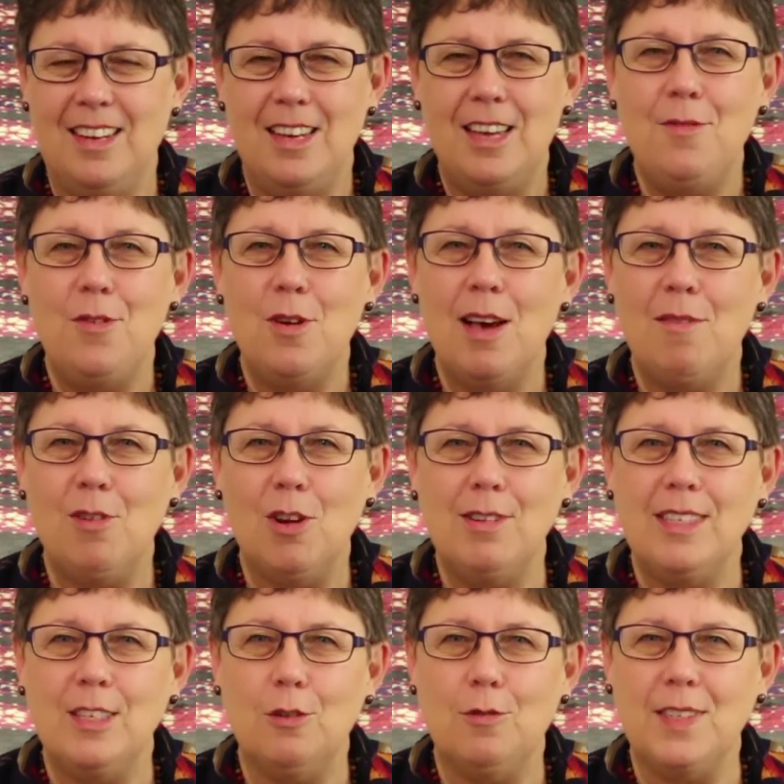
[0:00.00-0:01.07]
If you have low
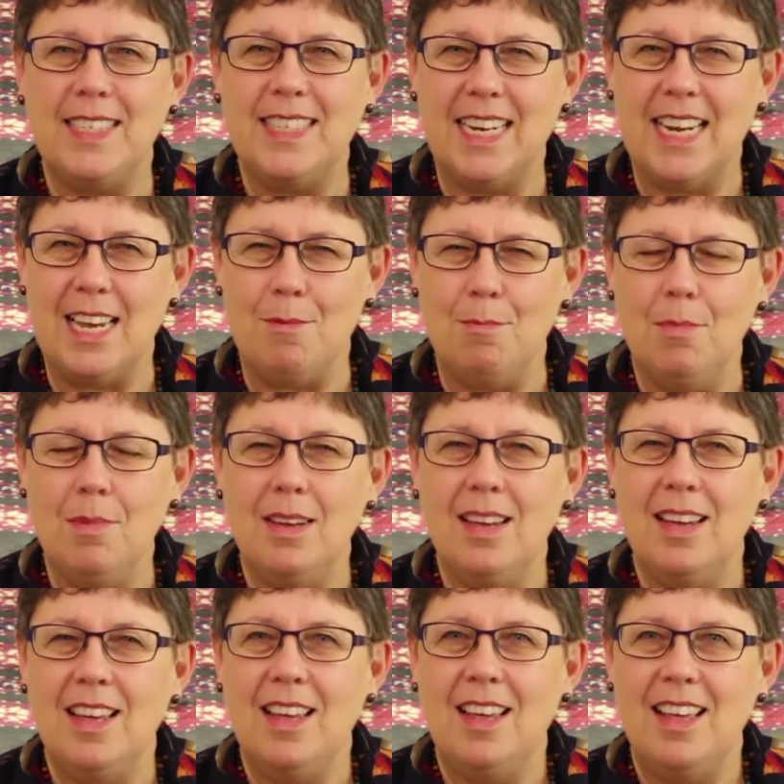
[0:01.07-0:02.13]
self-esteem,
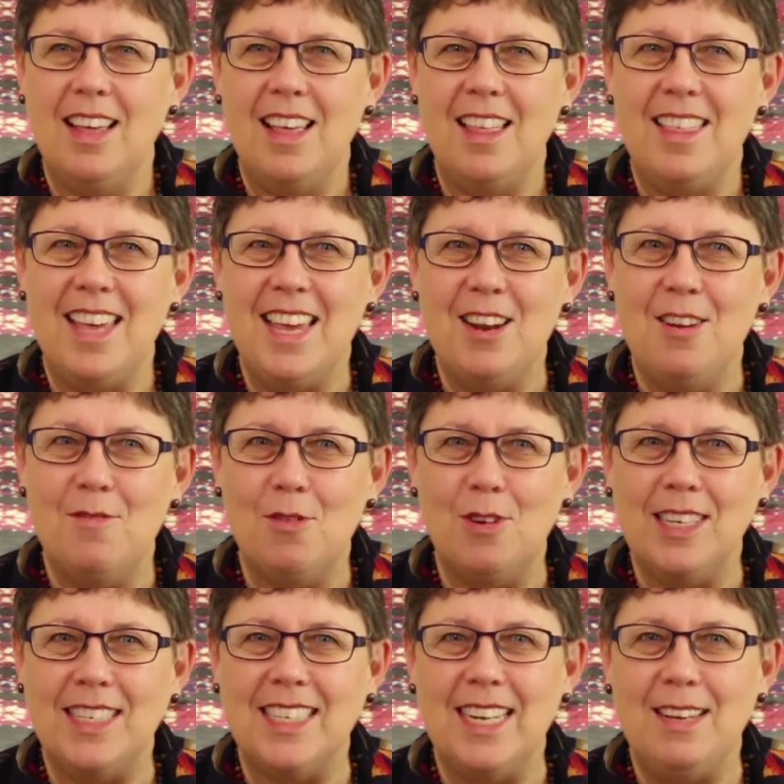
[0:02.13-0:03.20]
the inner
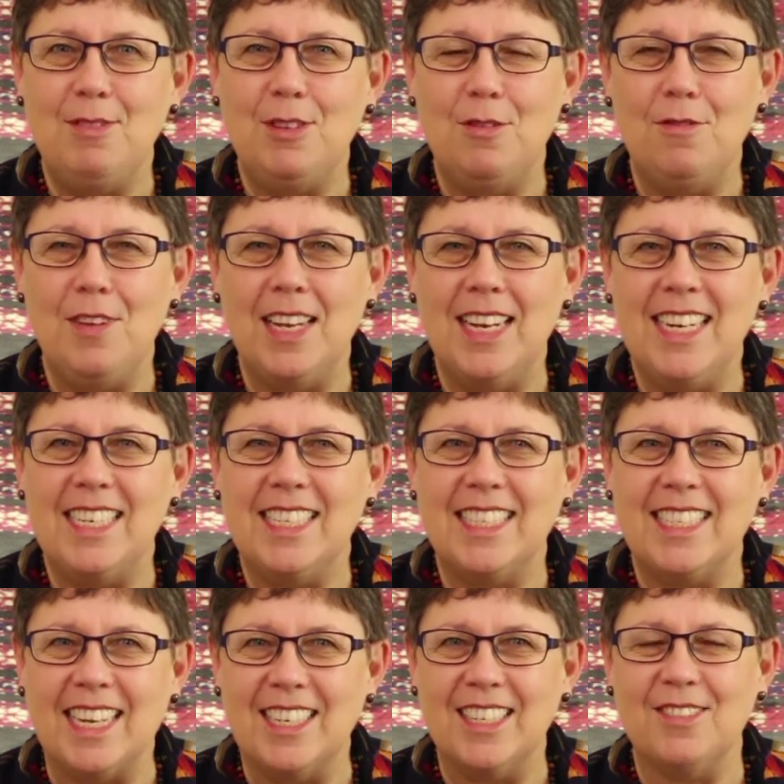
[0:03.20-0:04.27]
voice leaves you feeling
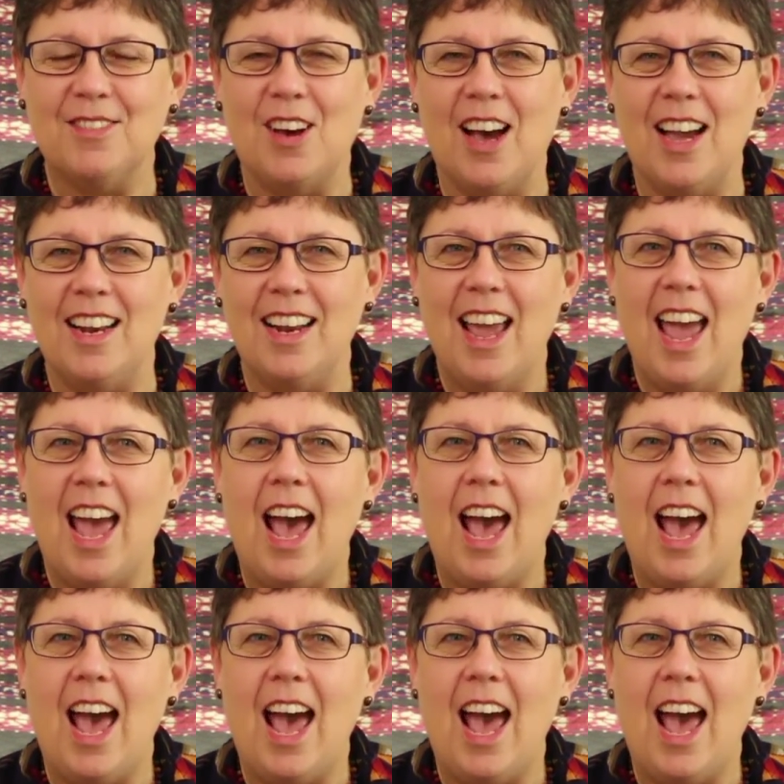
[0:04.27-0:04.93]
dissatisfied